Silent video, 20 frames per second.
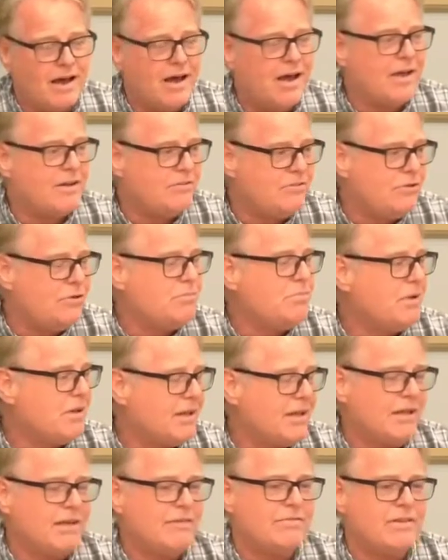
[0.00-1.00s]
I do
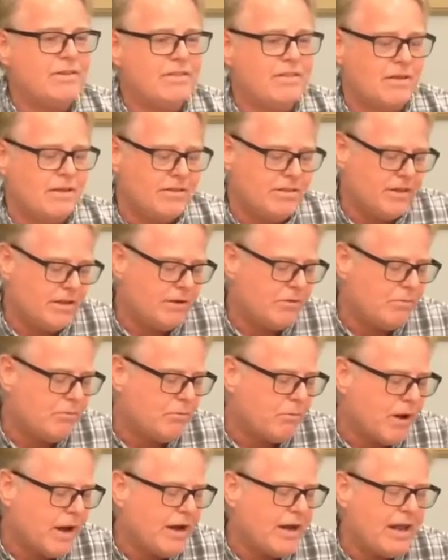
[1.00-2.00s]
believe that the
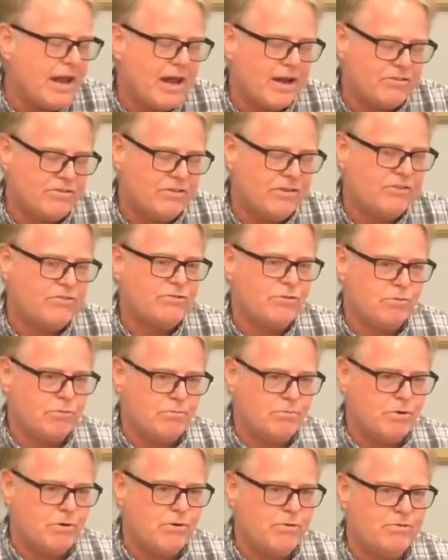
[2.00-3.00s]
right action is to
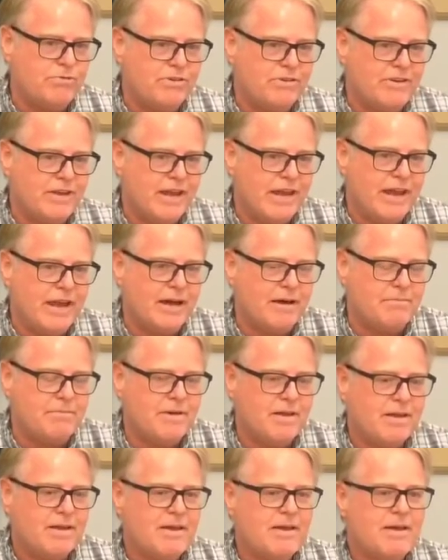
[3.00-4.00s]
remove the
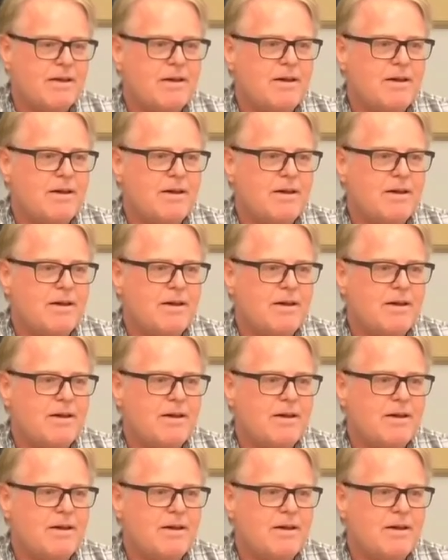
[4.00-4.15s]
dam.